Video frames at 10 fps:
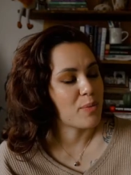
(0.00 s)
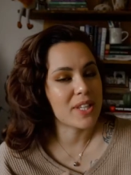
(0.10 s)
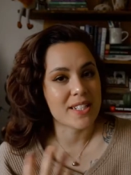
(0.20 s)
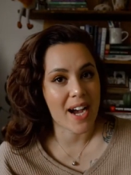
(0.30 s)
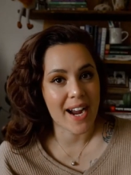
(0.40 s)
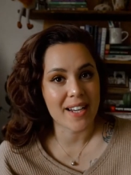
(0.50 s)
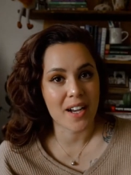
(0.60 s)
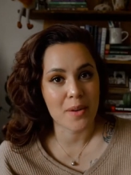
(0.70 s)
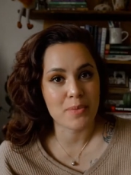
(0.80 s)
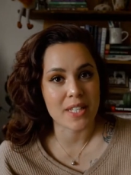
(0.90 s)
When the tide
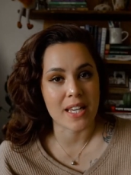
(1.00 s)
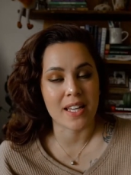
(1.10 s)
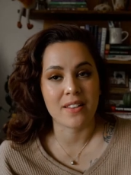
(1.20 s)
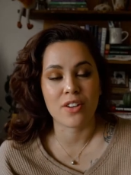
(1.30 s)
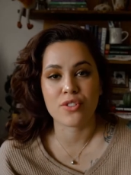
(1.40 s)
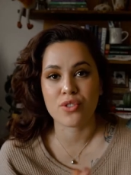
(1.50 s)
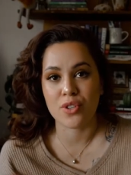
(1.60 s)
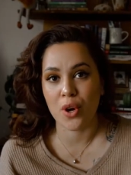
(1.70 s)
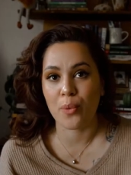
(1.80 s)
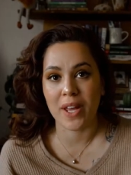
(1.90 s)
comes in, there's
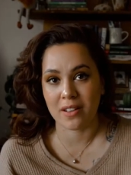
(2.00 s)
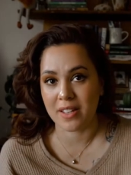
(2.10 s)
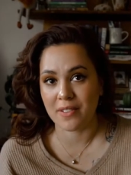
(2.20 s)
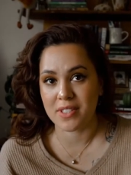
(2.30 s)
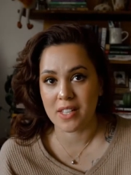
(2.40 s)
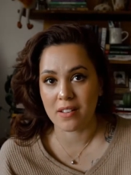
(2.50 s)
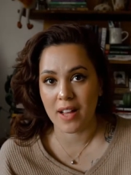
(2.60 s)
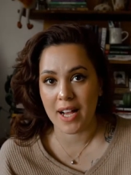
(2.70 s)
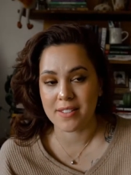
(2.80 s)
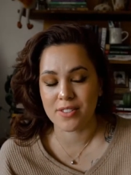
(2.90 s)
no way to leave sea glass.